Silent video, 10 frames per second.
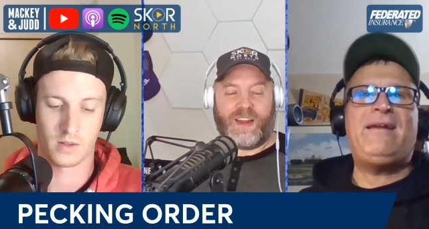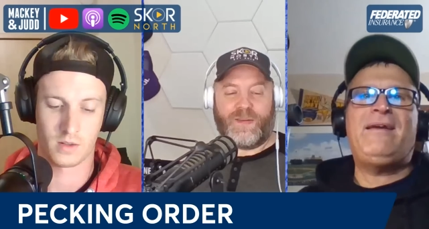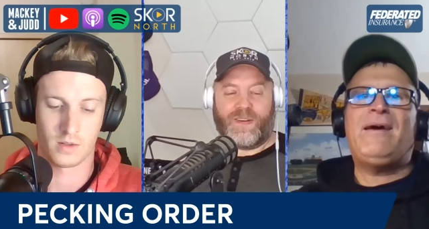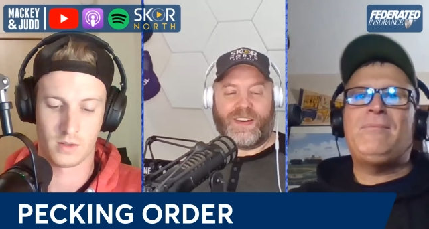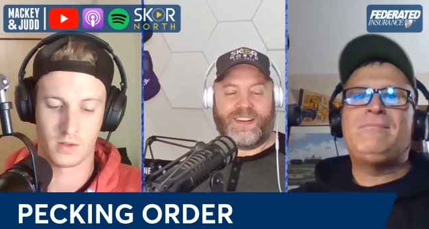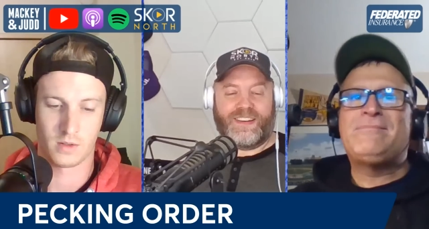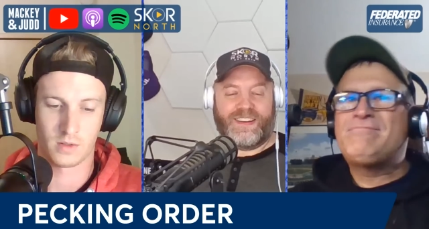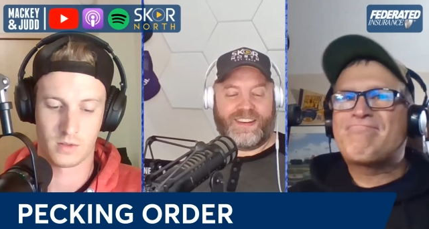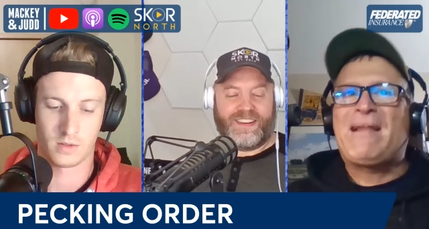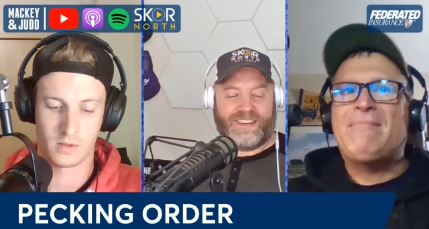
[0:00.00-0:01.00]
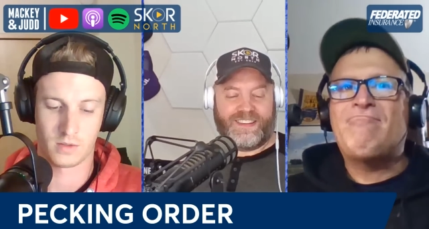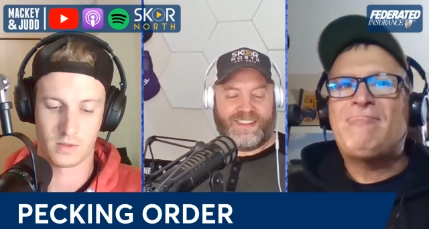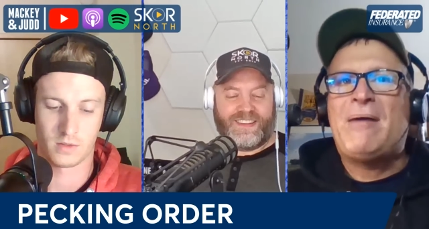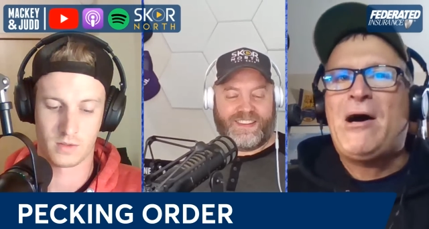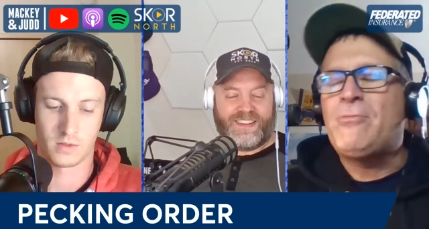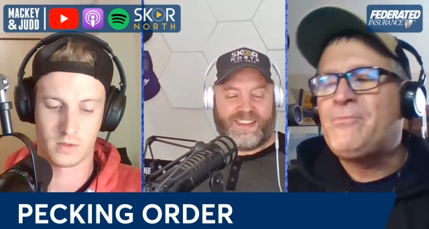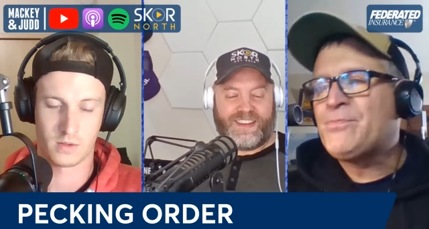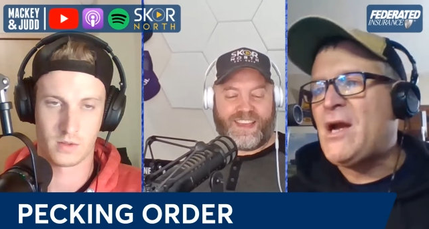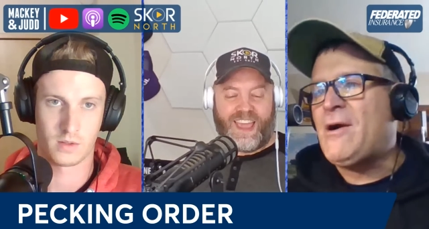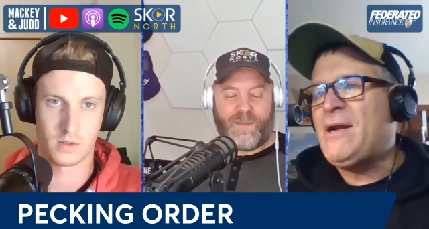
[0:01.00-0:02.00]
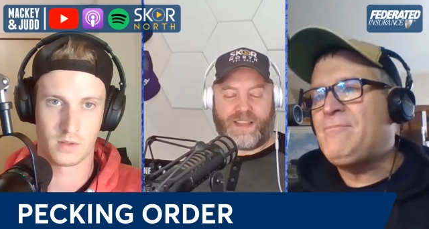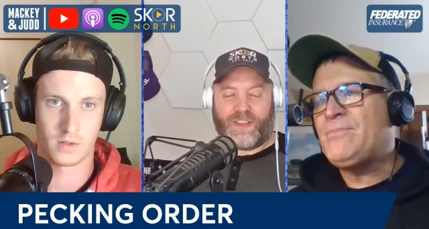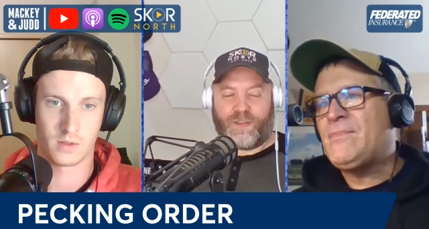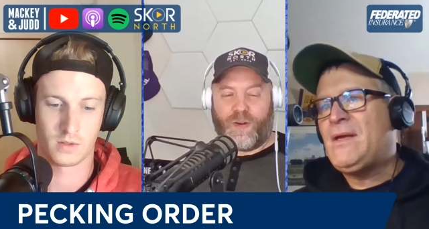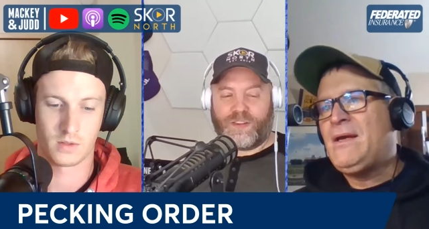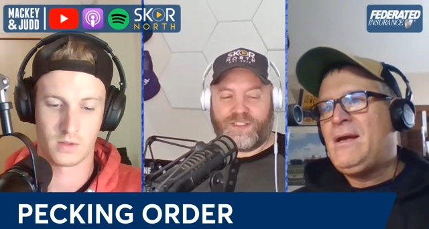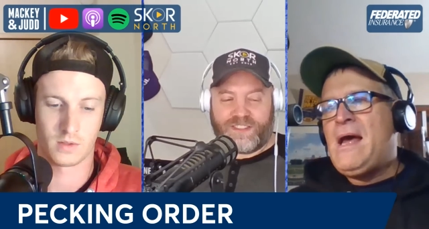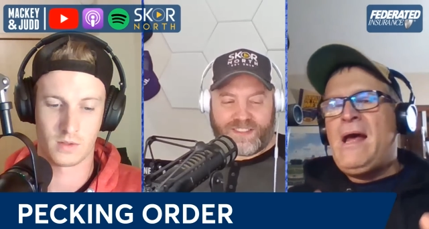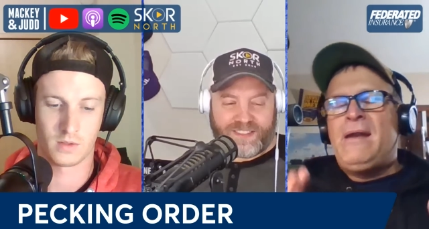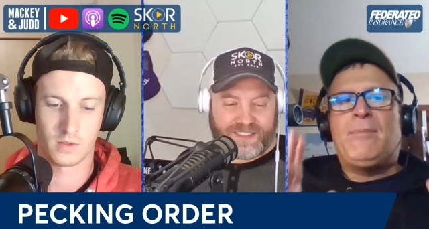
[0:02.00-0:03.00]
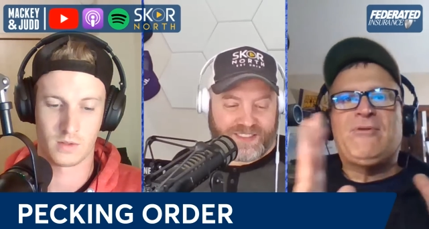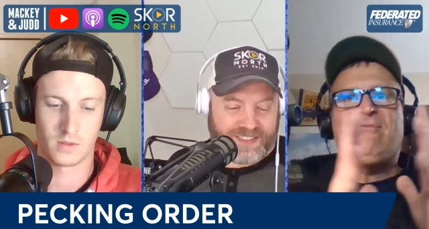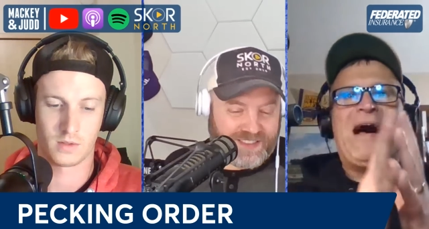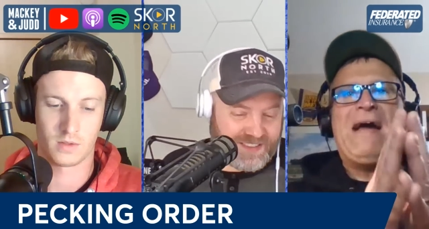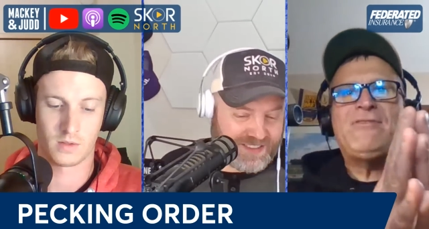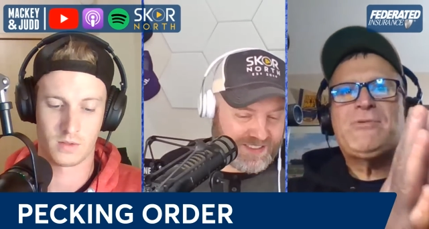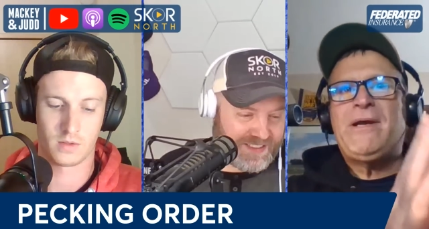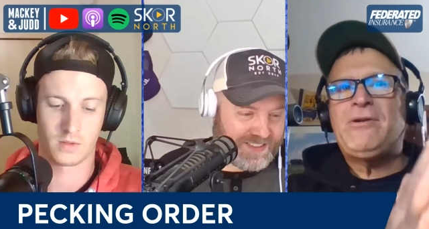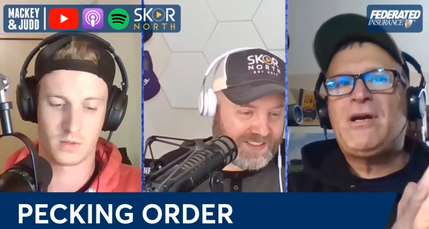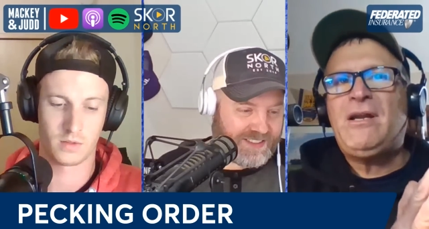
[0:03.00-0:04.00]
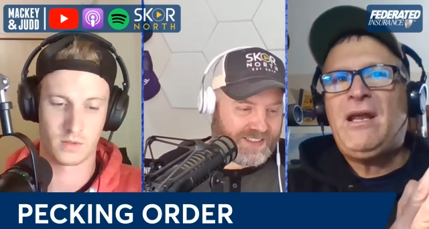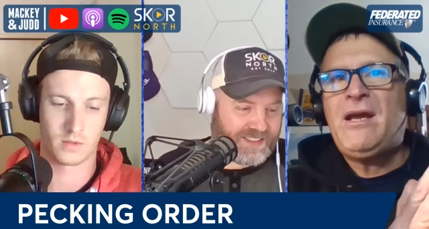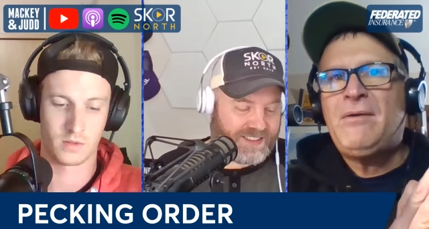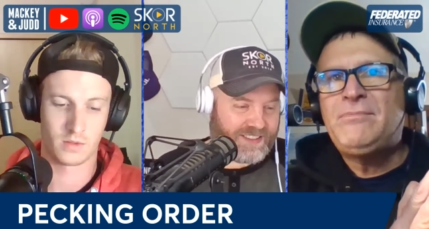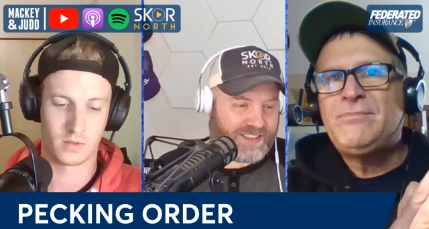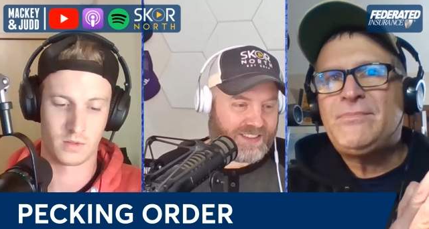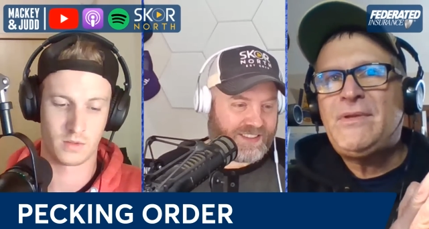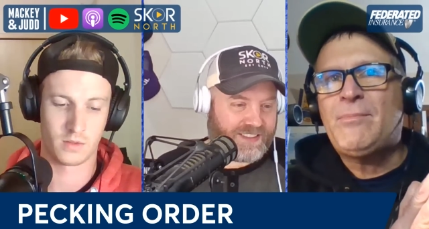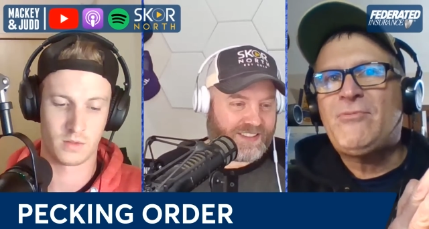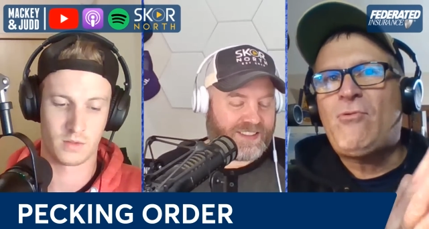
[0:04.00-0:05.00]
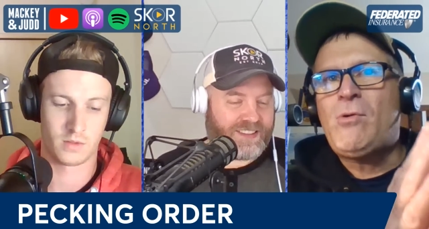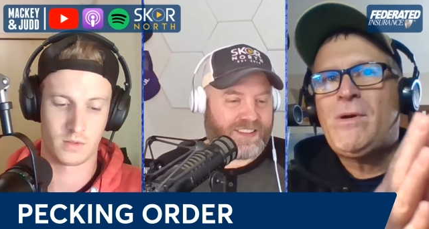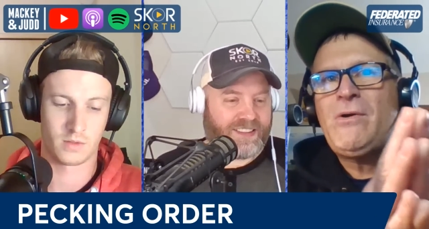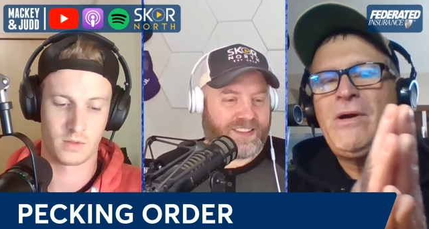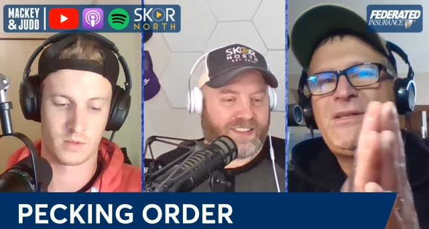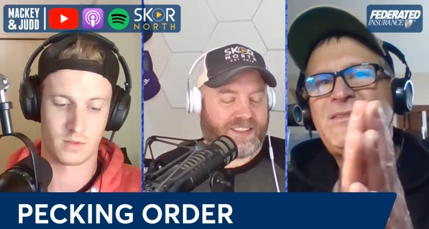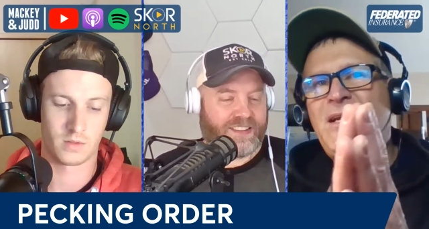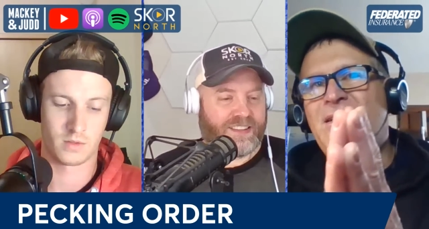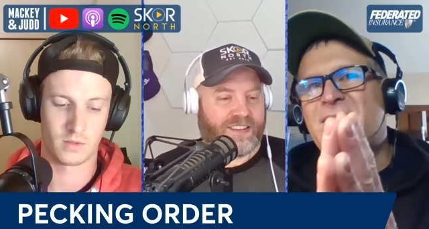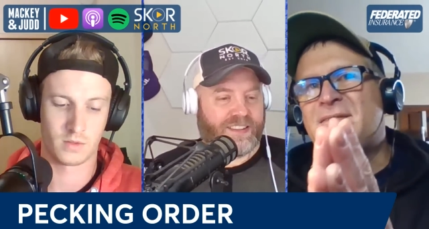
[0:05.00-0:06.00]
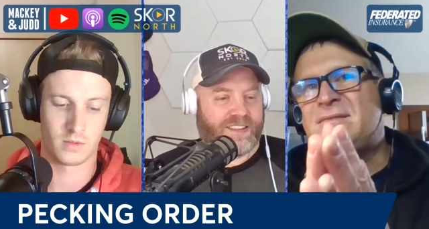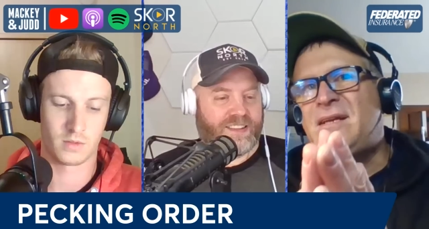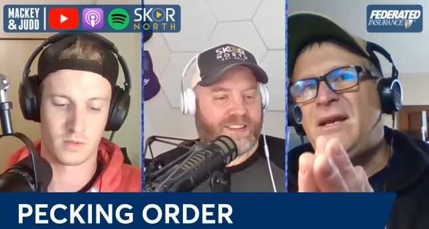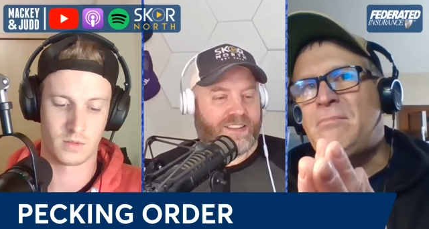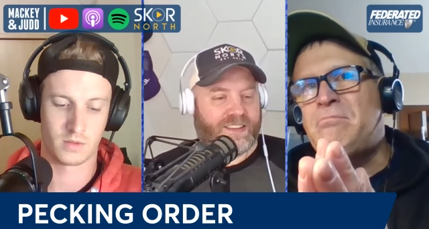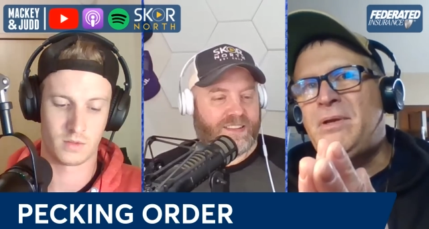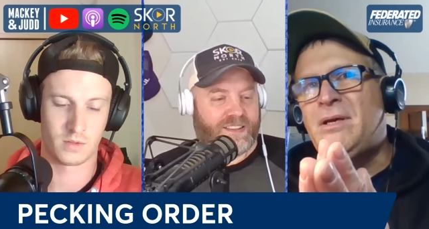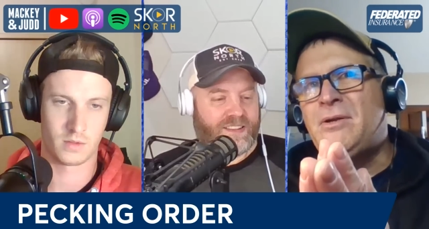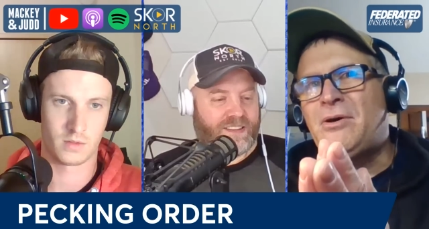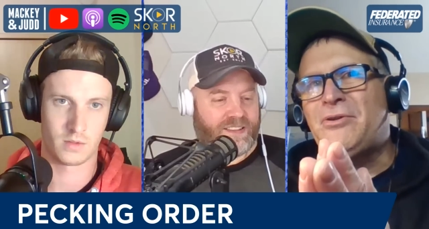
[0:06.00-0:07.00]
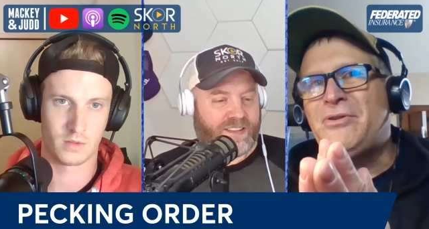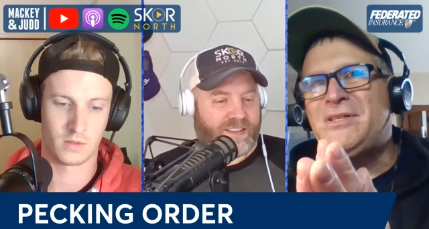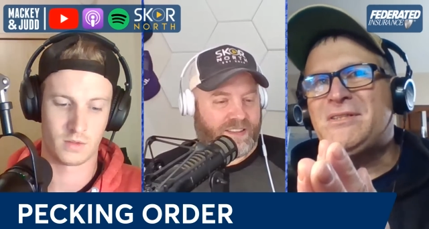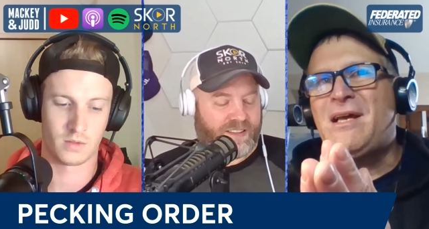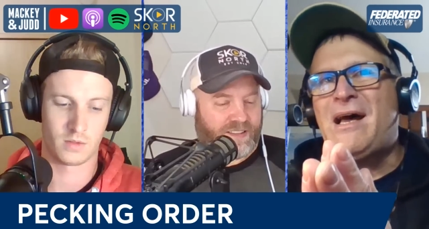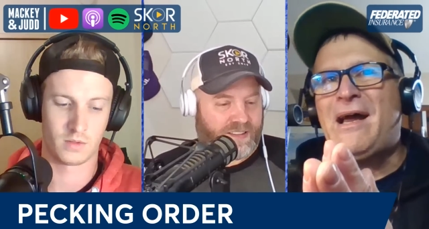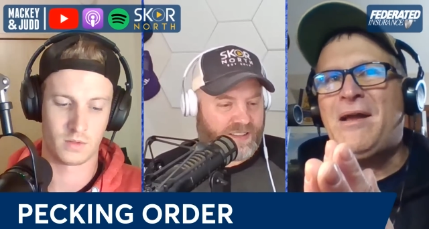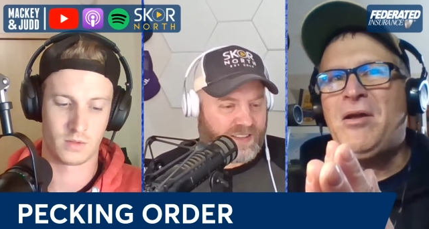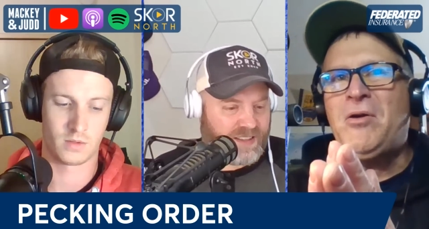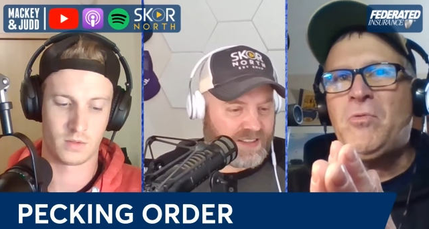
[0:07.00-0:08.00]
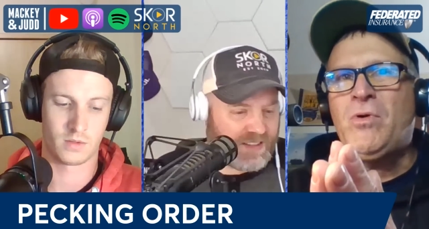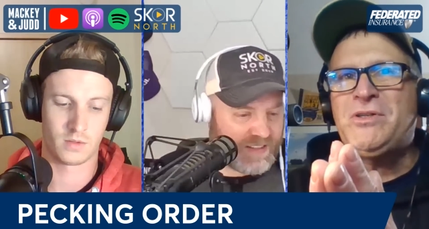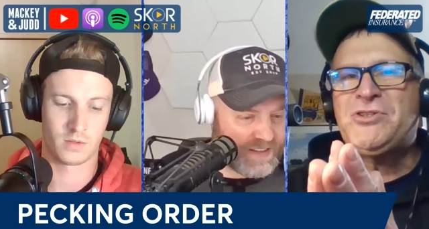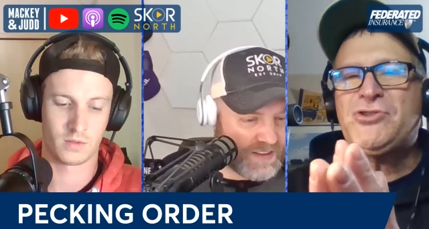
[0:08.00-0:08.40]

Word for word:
Speaker 1: anymore. I'm I'm out. All right. Make the throws. Number five is Randall Cunningham. Number four, we're going to stay in the same bin, although this guy was